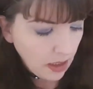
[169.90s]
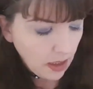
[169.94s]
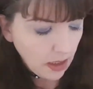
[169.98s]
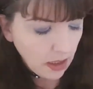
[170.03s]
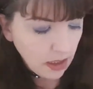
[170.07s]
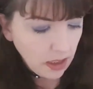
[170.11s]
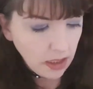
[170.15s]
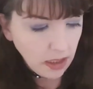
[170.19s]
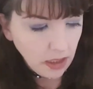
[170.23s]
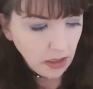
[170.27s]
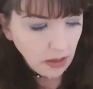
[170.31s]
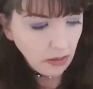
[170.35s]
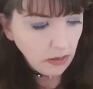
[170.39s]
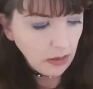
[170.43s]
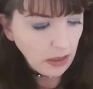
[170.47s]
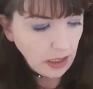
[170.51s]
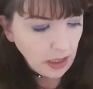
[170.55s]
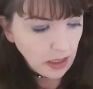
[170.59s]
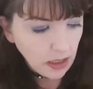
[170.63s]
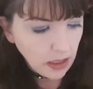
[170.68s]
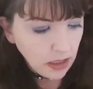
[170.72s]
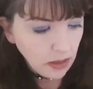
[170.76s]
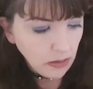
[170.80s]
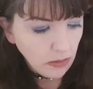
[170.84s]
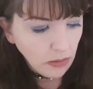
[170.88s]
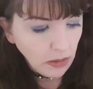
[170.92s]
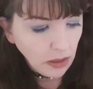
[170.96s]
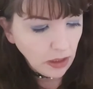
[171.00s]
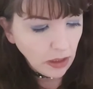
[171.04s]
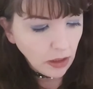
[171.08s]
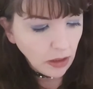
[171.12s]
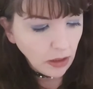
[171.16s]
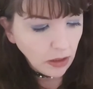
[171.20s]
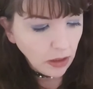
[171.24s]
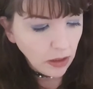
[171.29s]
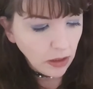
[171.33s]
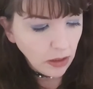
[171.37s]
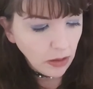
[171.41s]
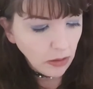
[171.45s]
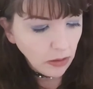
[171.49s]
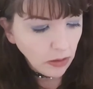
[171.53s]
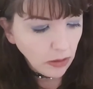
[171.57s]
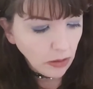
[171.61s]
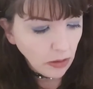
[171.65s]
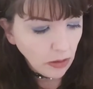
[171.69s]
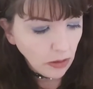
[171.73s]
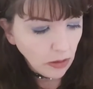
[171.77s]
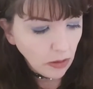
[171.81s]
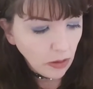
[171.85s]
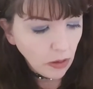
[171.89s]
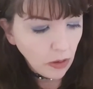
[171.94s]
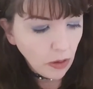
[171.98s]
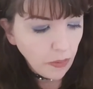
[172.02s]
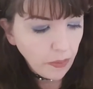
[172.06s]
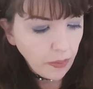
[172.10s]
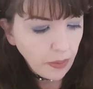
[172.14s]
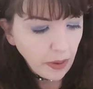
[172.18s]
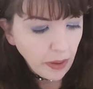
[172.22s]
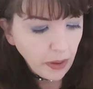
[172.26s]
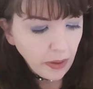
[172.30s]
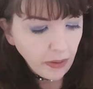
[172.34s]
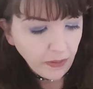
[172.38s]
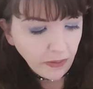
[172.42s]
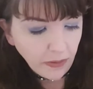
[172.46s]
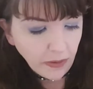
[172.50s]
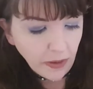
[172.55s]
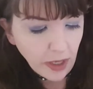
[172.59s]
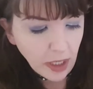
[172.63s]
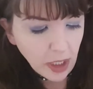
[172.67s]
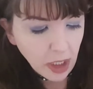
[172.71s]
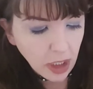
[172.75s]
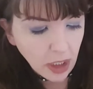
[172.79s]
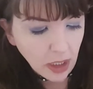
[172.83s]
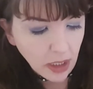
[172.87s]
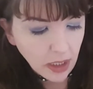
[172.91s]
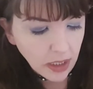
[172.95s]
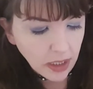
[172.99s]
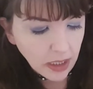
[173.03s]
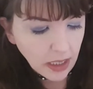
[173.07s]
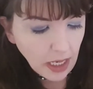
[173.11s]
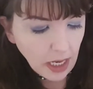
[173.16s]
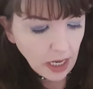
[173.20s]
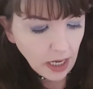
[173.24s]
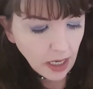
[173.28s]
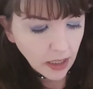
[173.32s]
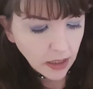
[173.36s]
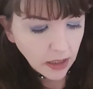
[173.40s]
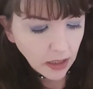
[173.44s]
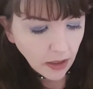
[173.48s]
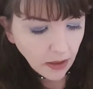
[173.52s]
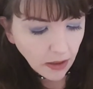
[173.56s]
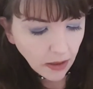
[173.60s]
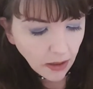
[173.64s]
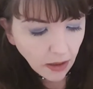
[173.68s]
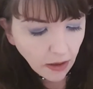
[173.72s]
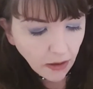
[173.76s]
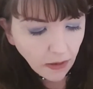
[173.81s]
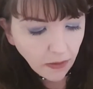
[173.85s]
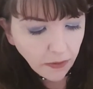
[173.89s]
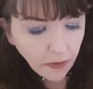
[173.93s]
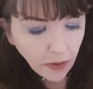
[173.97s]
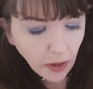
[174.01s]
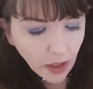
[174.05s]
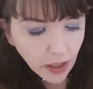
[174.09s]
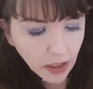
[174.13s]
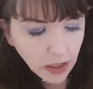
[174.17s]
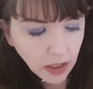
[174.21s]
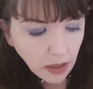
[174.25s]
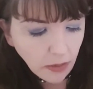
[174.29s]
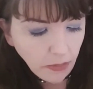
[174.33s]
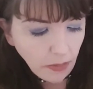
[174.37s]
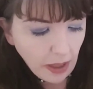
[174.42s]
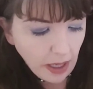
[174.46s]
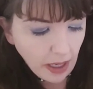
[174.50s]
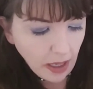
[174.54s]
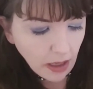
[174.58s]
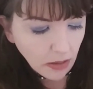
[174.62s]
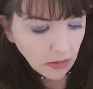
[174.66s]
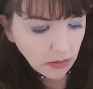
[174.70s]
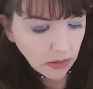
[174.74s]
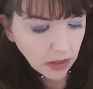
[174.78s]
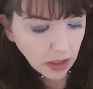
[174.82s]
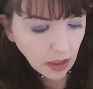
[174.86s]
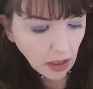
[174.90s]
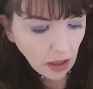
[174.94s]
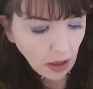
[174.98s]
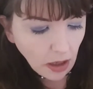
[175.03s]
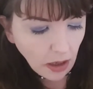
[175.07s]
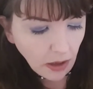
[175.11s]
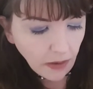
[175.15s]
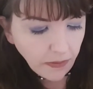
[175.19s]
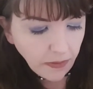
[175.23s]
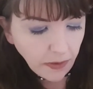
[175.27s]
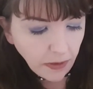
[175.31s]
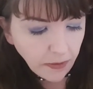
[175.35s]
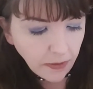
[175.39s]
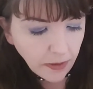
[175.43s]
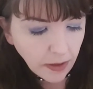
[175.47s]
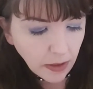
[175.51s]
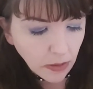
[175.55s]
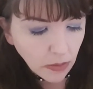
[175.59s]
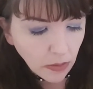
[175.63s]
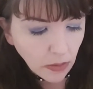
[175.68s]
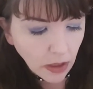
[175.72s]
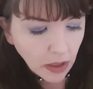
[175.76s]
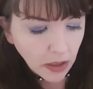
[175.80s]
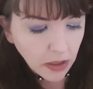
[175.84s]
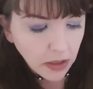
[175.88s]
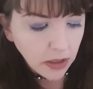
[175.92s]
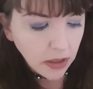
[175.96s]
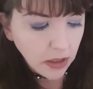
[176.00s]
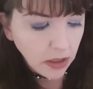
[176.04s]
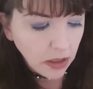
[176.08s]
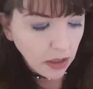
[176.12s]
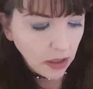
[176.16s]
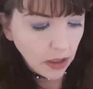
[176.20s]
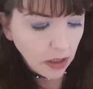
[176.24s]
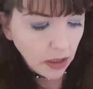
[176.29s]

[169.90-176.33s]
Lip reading: So yeah, so we've got Cook Up Fresh Start, £40 off if you want.